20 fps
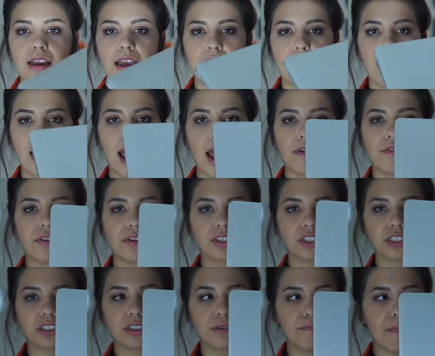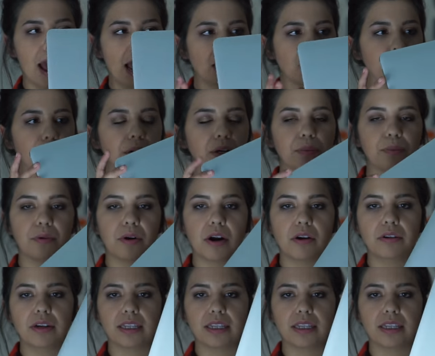And I have a, just a MacBook Pro,